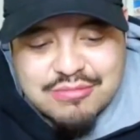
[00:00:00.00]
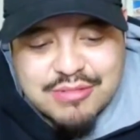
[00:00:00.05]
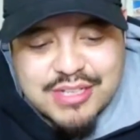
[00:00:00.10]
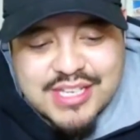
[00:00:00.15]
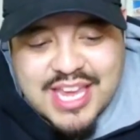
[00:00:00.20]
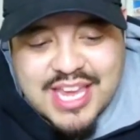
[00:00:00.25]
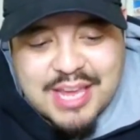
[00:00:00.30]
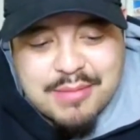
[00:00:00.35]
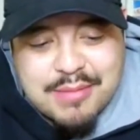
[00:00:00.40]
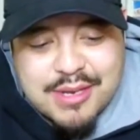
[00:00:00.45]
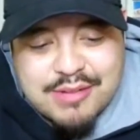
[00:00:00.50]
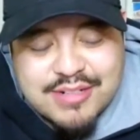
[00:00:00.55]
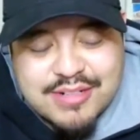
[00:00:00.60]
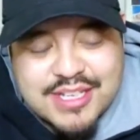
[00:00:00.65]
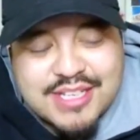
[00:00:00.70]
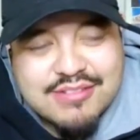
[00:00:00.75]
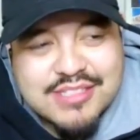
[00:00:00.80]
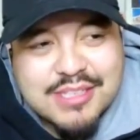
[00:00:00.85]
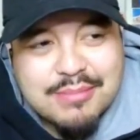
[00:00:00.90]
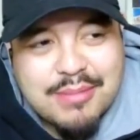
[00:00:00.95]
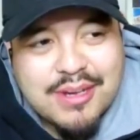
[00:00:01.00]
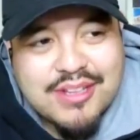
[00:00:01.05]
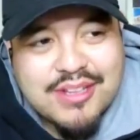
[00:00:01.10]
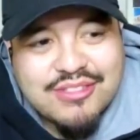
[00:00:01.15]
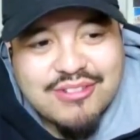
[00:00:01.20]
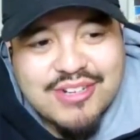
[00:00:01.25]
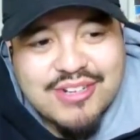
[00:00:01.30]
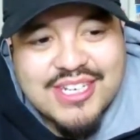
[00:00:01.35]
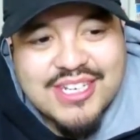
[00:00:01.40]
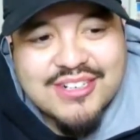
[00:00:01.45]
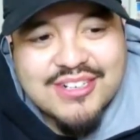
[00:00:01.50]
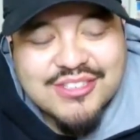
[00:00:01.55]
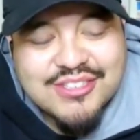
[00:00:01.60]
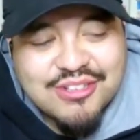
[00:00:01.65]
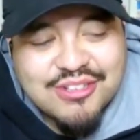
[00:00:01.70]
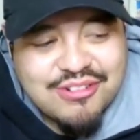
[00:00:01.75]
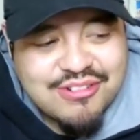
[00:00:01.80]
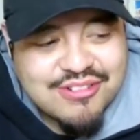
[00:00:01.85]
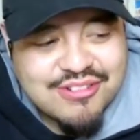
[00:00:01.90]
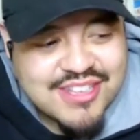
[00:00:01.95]
We came in when he was about 3
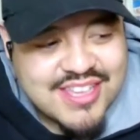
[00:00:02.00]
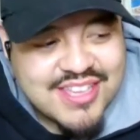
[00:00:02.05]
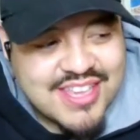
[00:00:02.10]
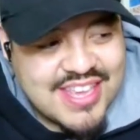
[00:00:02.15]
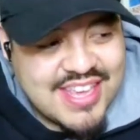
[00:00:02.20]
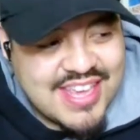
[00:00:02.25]
years old,